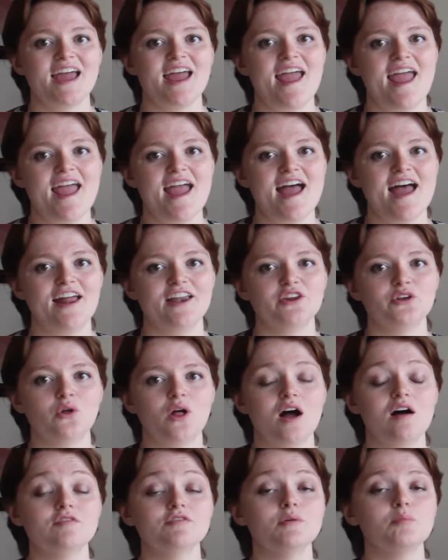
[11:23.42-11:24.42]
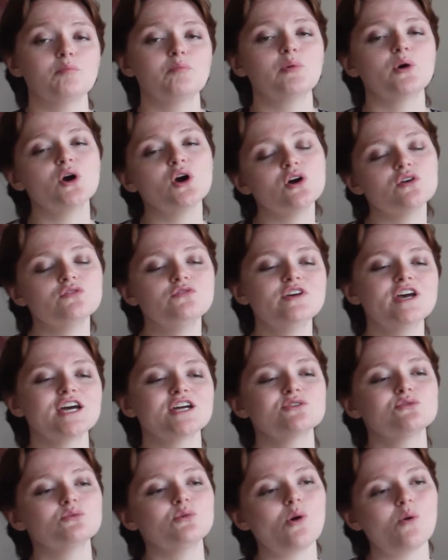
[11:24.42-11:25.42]
and you'll have the
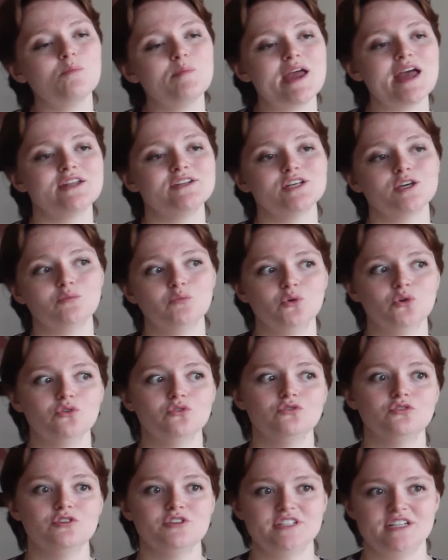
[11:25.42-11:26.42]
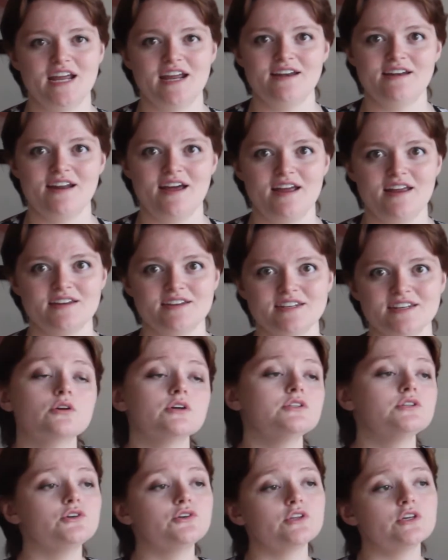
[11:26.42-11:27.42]
perfect romantic mood for date night. You
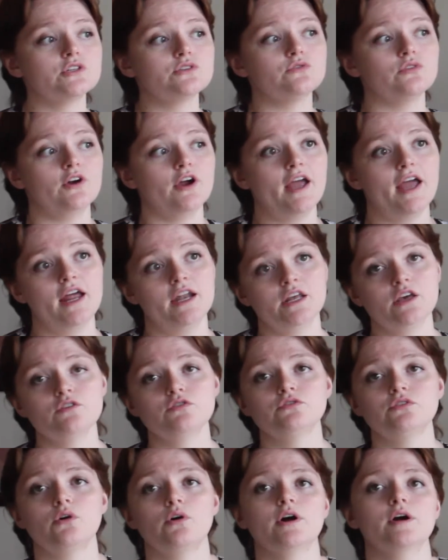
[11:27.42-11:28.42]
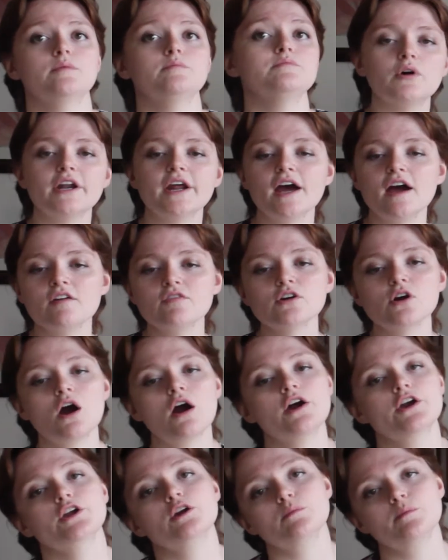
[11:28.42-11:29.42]
can do this for any form, whatever
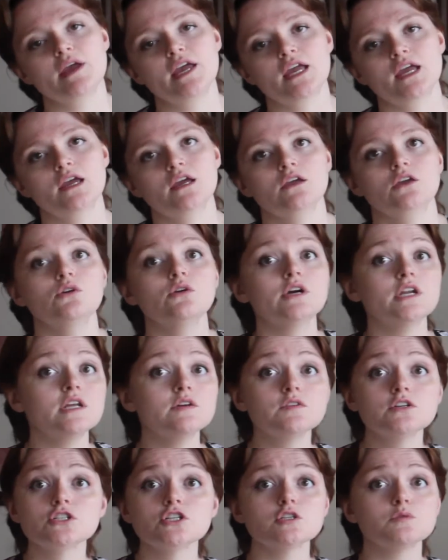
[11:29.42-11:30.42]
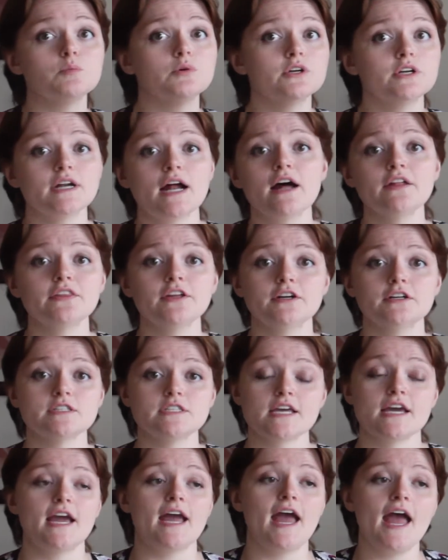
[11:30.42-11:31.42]
art you're making. You could even just put it out there and
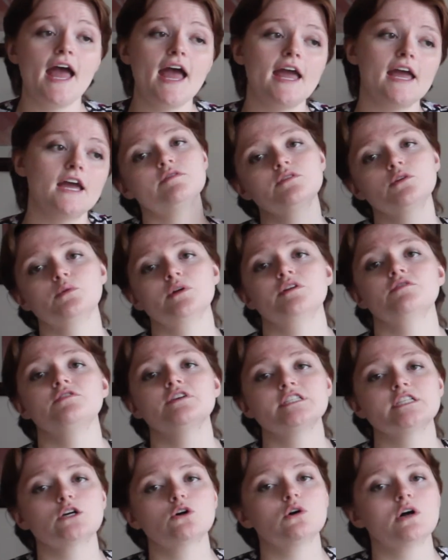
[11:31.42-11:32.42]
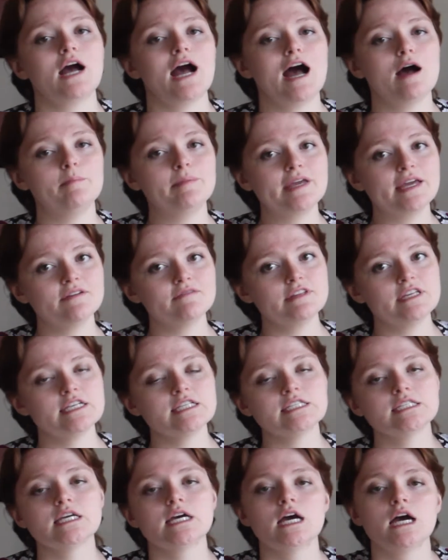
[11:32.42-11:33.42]
say, hey, you want a physical copy of
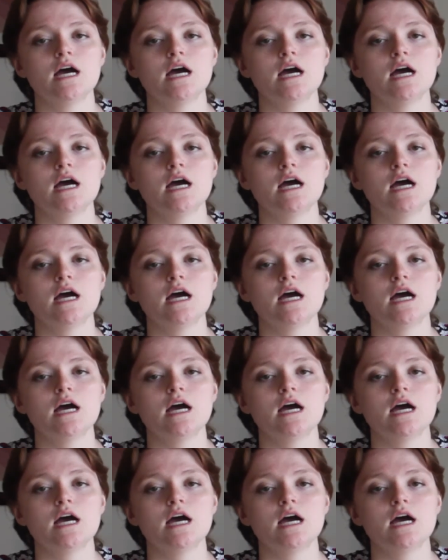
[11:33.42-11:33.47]
this?